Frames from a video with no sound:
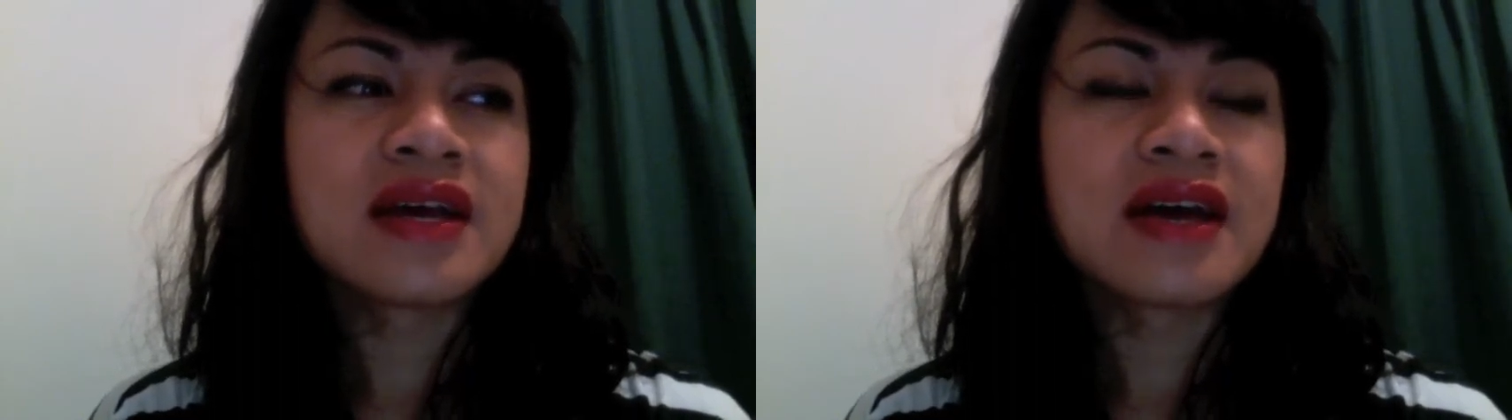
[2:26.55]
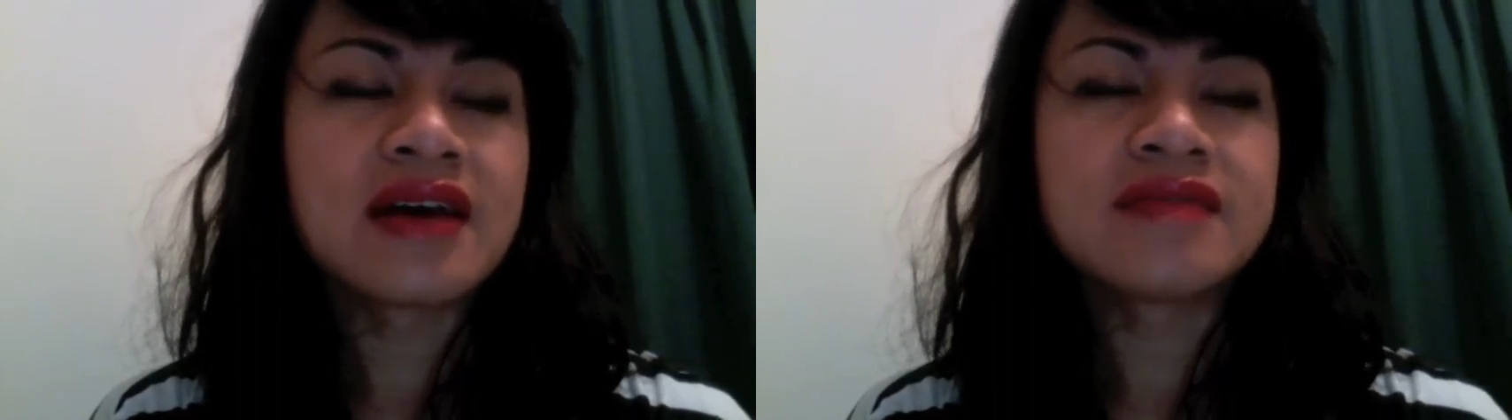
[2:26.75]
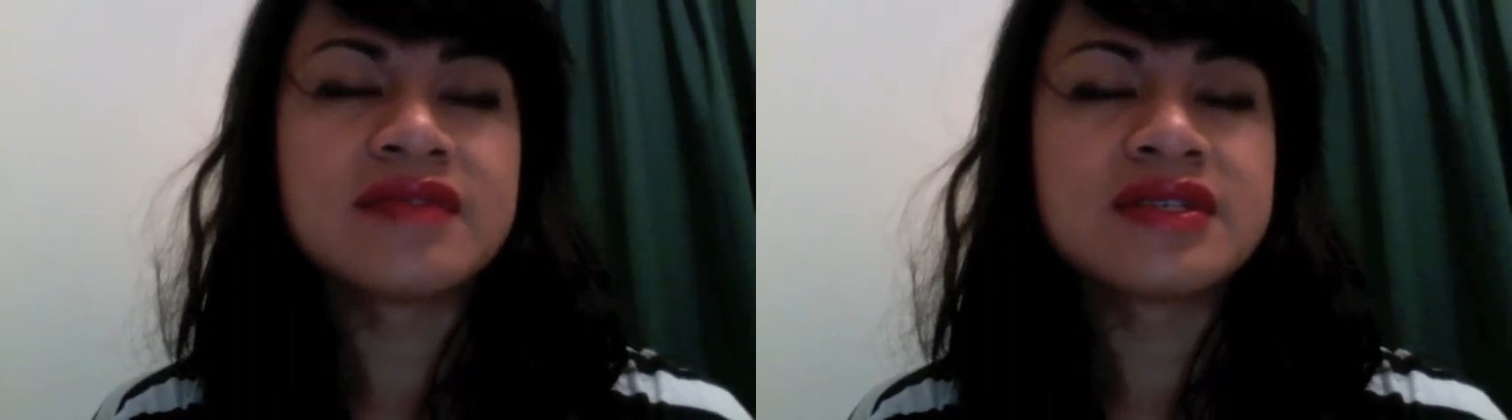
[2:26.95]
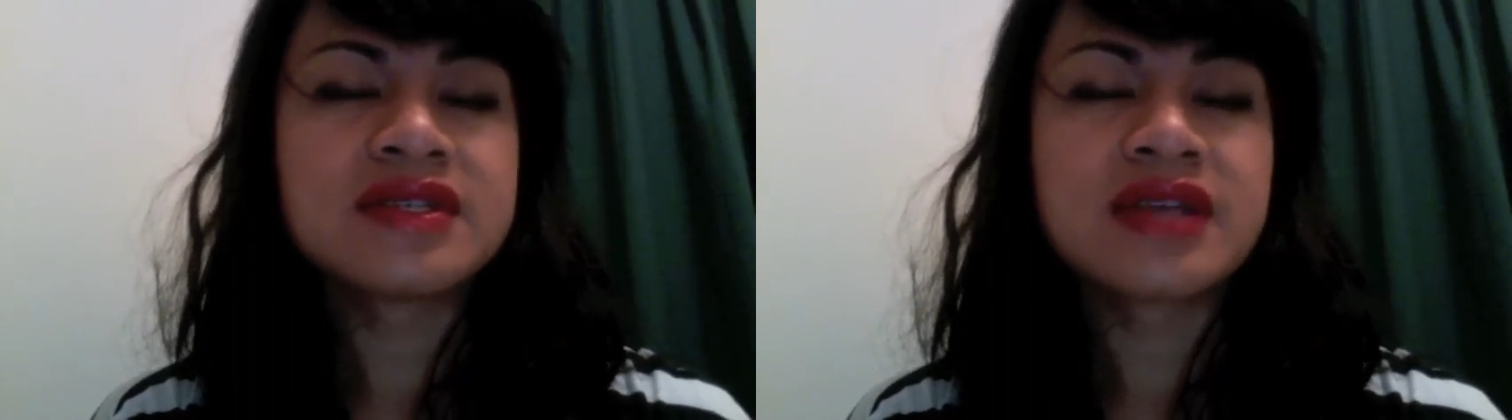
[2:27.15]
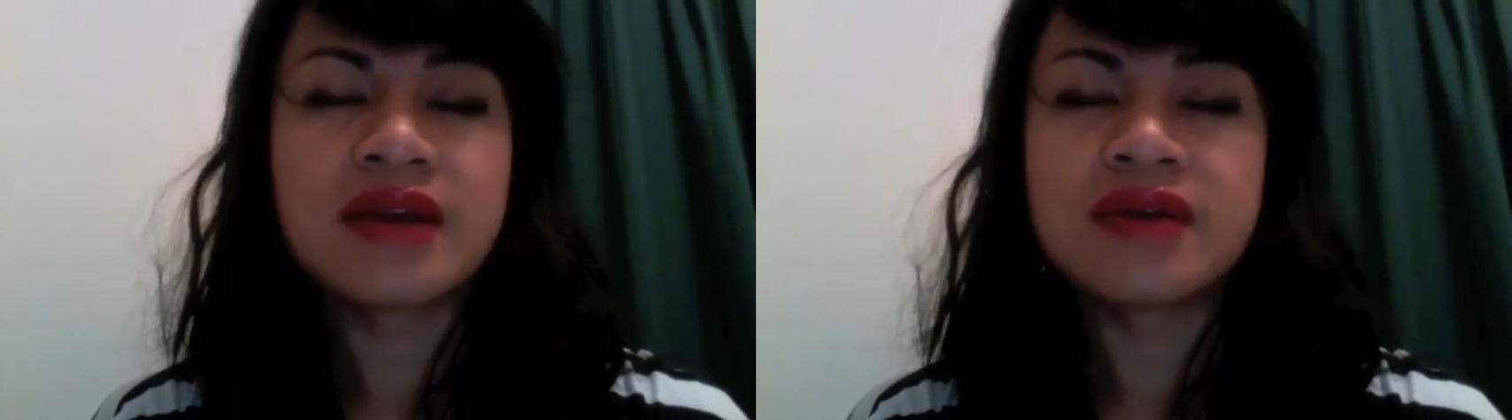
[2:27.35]
I've just
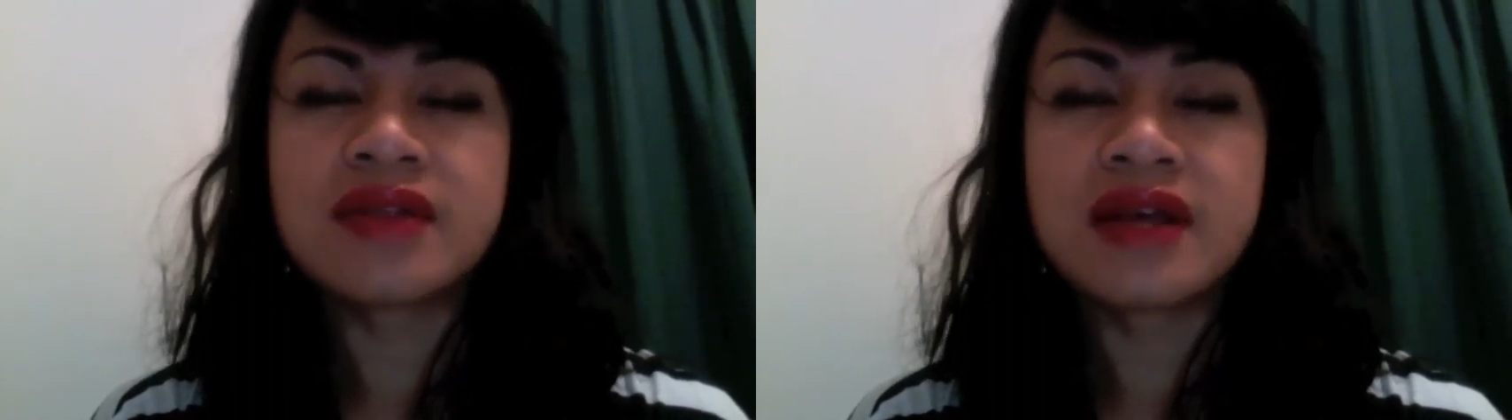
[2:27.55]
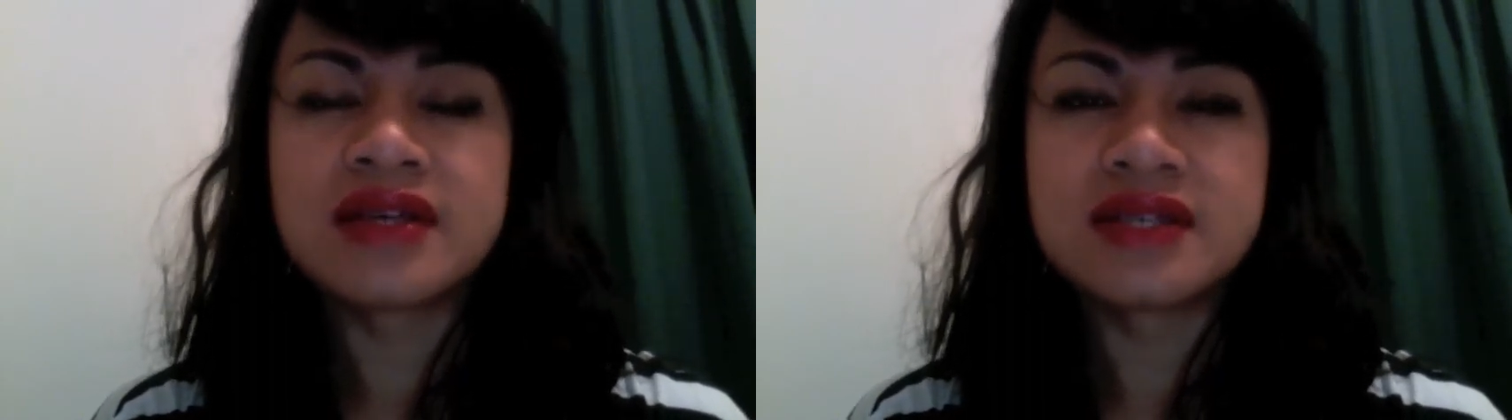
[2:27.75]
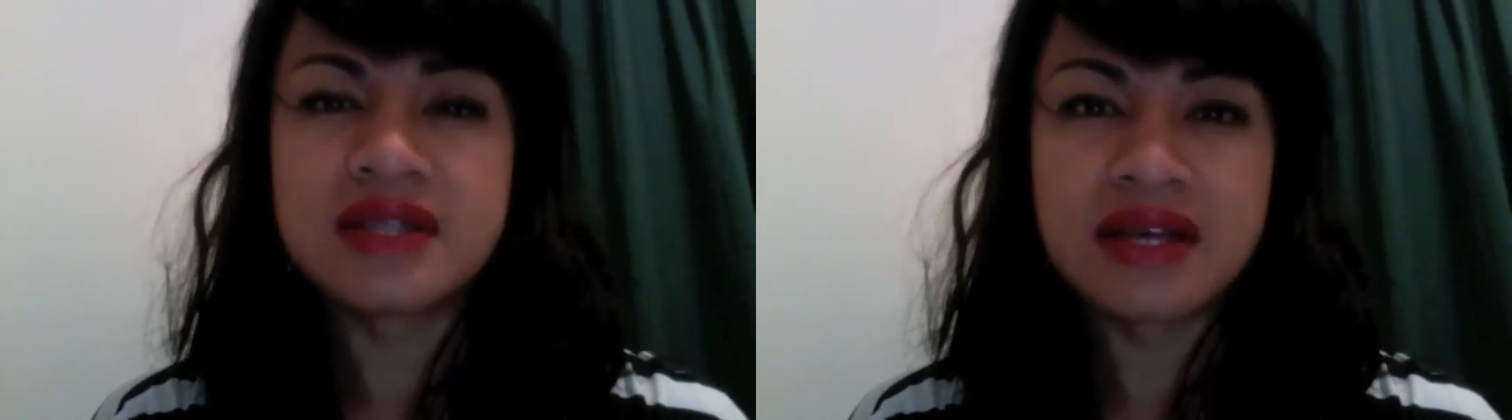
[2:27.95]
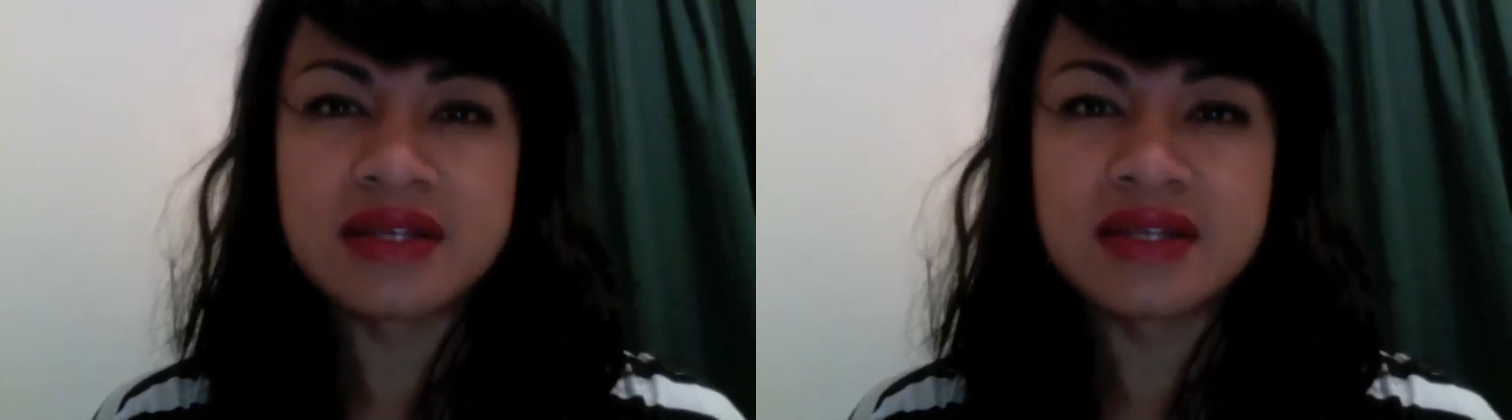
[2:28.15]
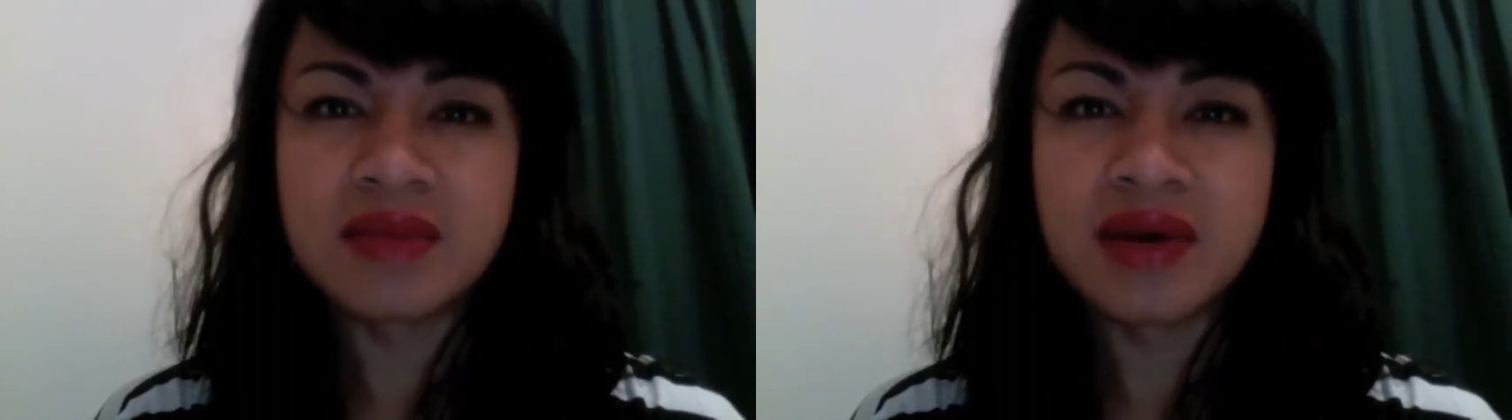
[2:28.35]
cared less and less
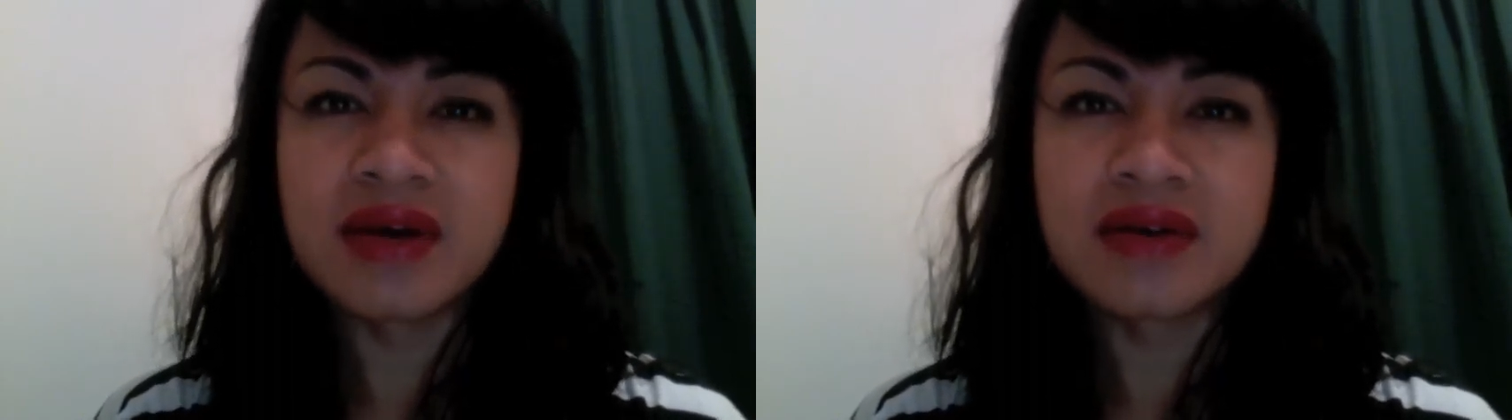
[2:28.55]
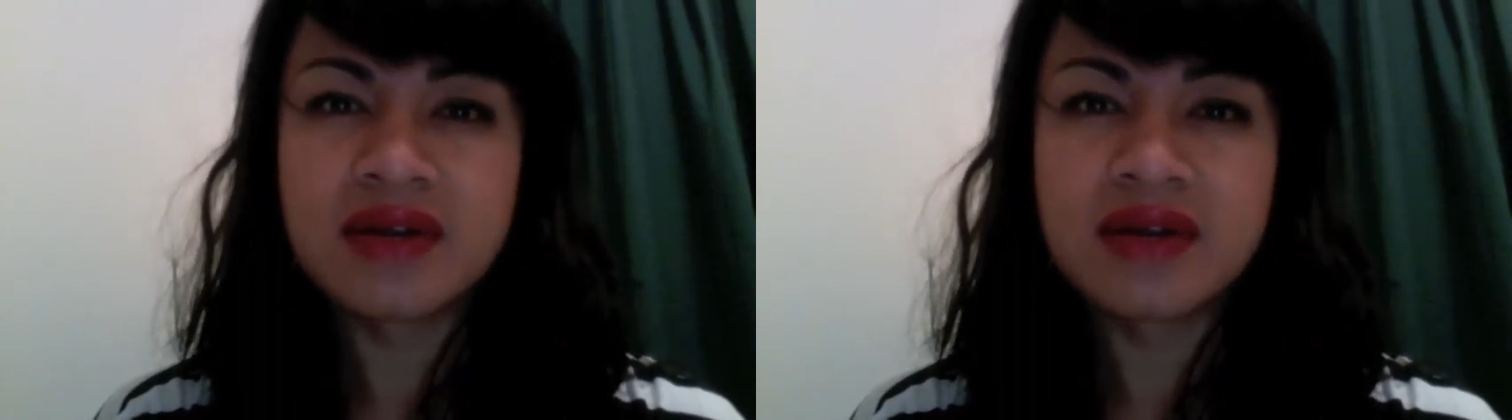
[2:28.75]
about